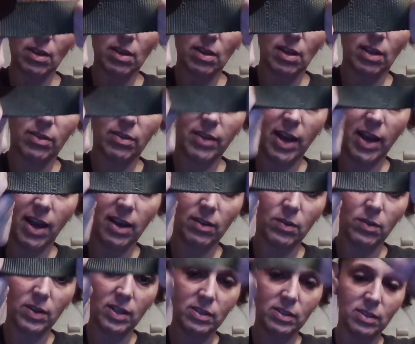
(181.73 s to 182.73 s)
And that
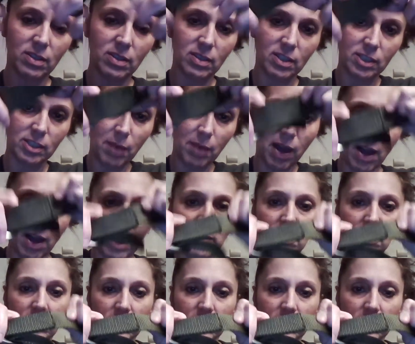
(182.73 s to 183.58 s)
is in this spot.